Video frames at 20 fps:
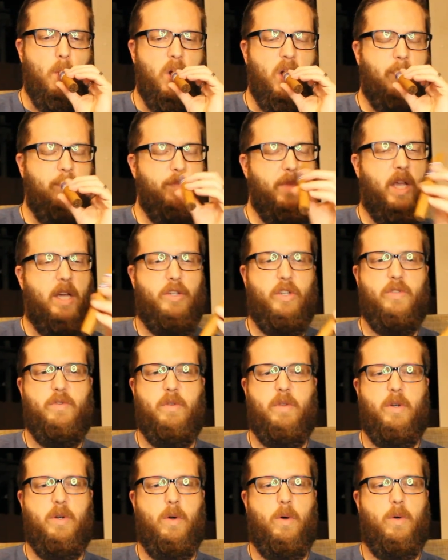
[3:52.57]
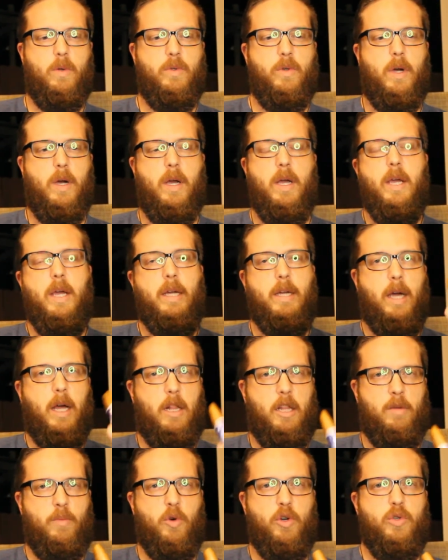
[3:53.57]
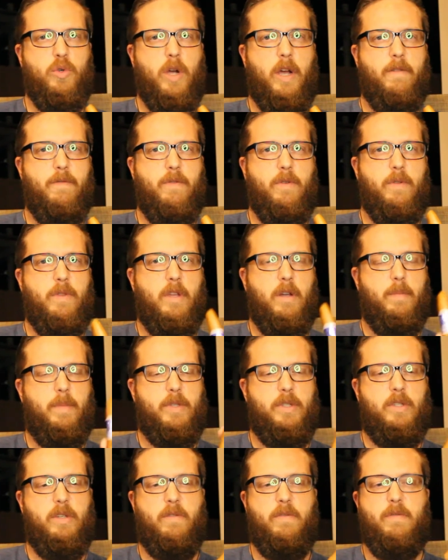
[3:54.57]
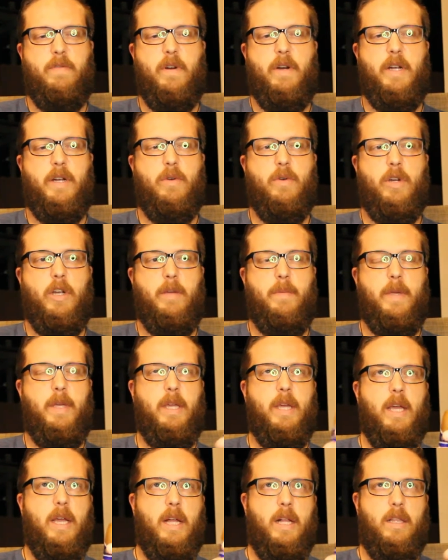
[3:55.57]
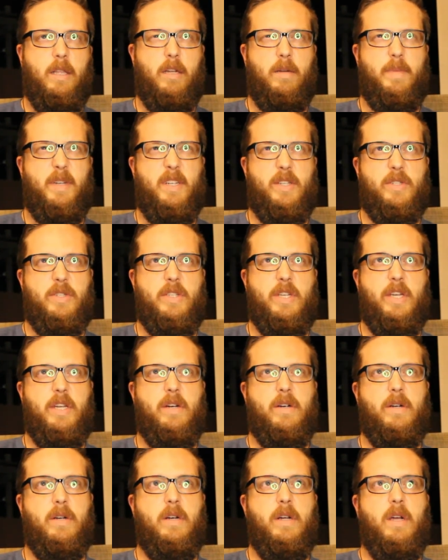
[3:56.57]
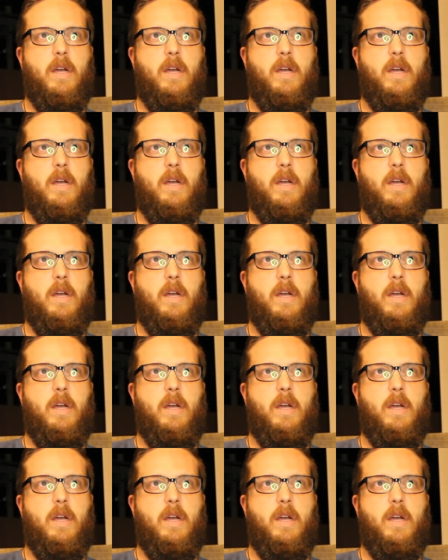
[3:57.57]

yeah, just from the cold draw. Got a little more dried fruit there, but still very creamy. A little bit of cedar,